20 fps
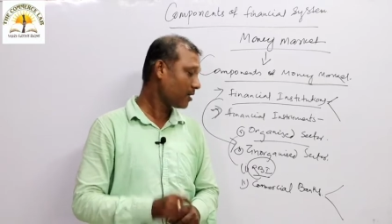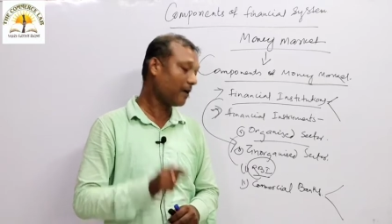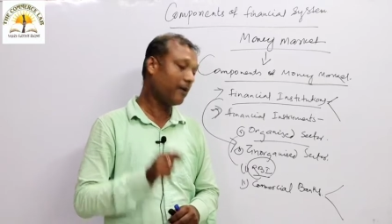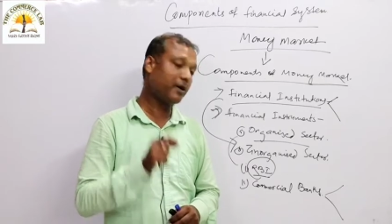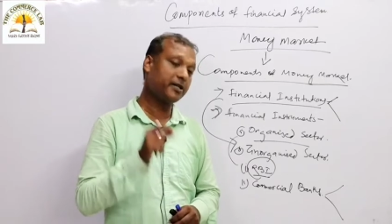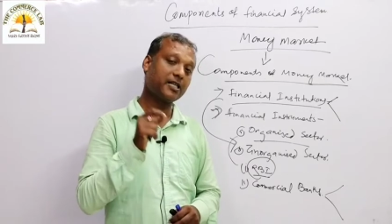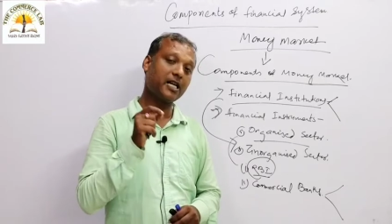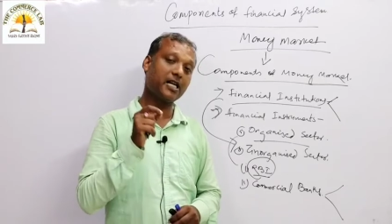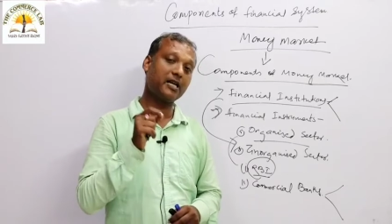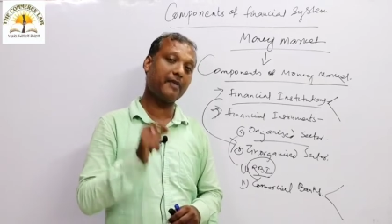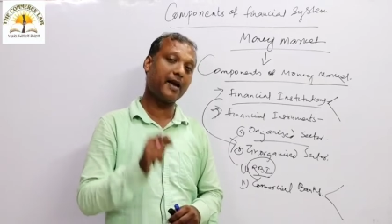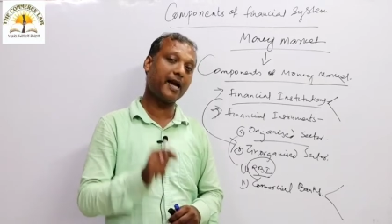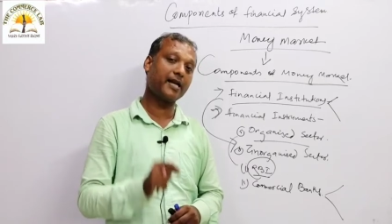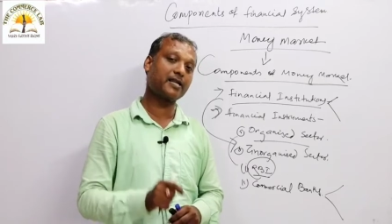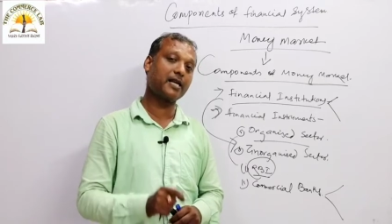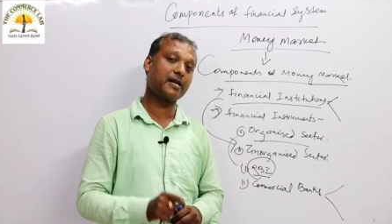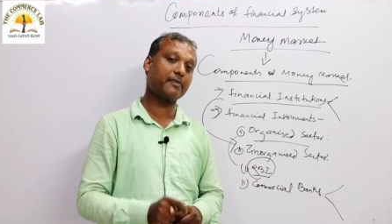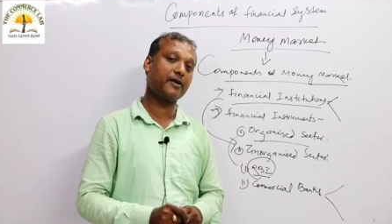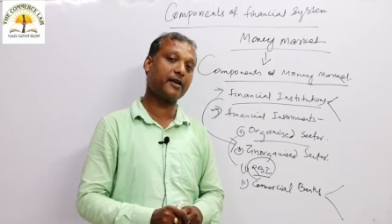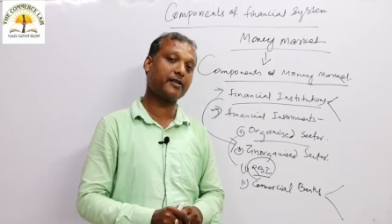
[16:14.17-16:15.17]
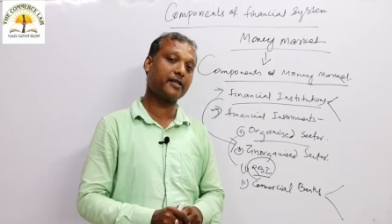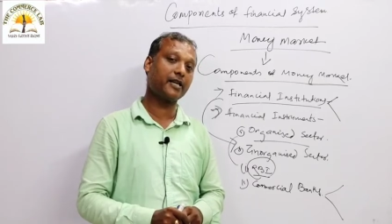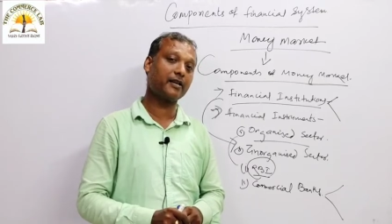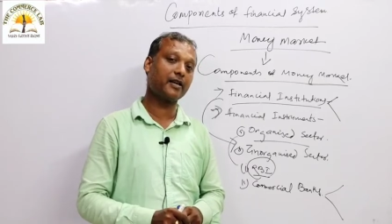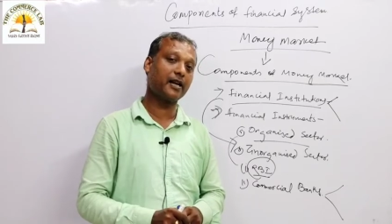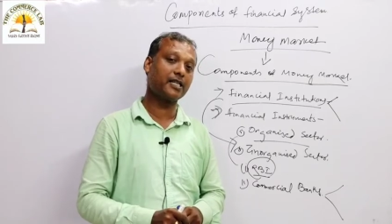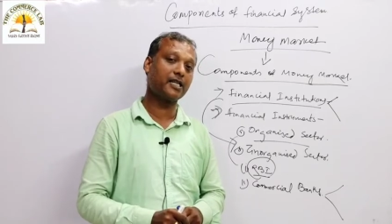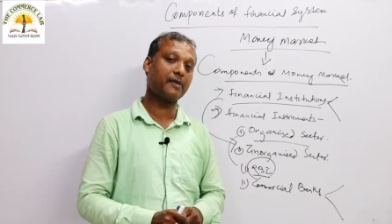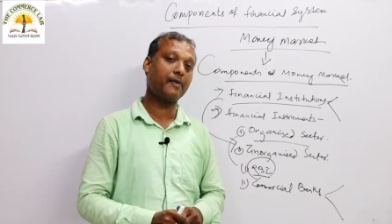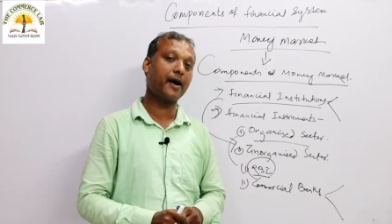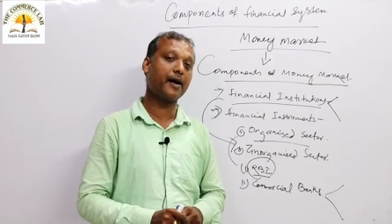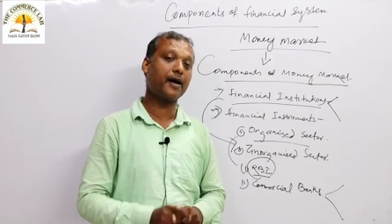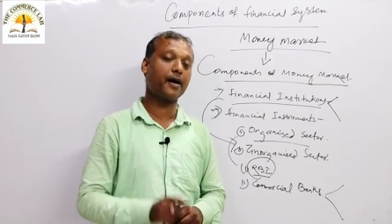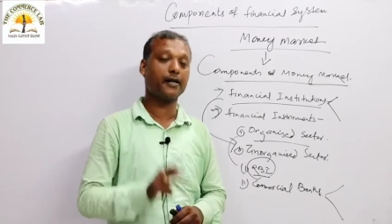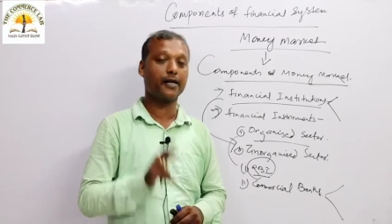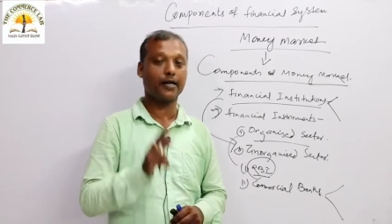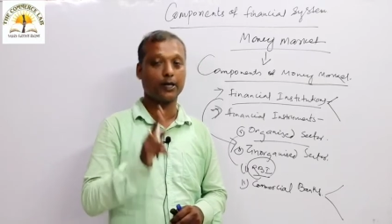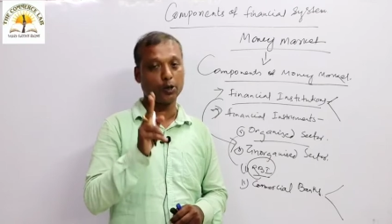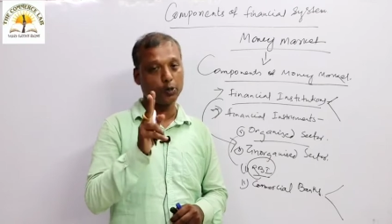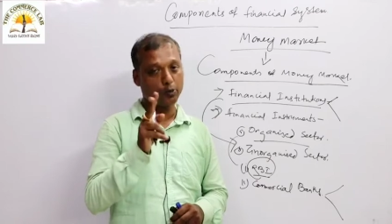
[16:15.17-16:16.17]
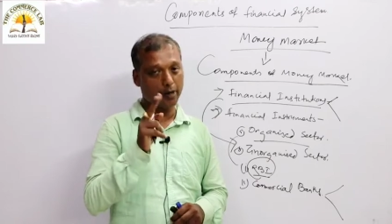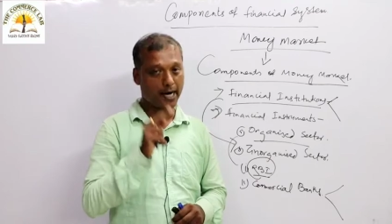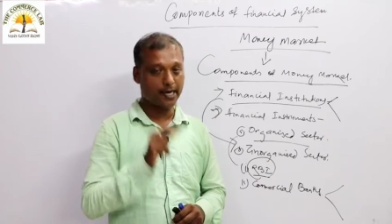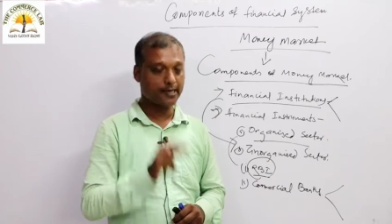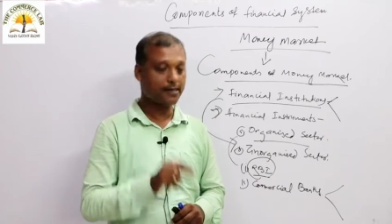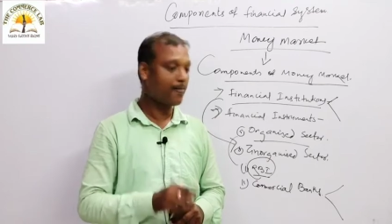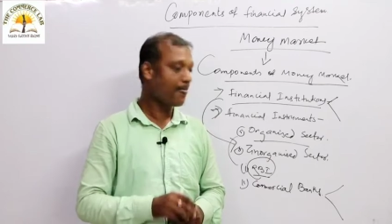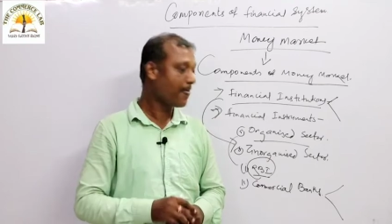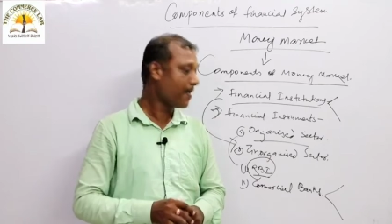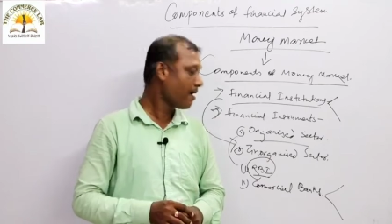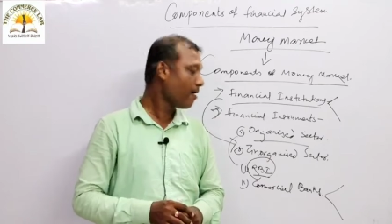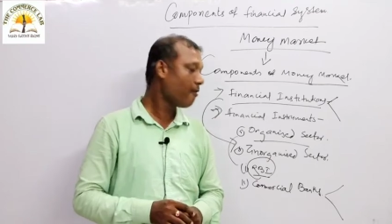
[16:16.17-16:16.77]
Commercial banks are further classified under two heads.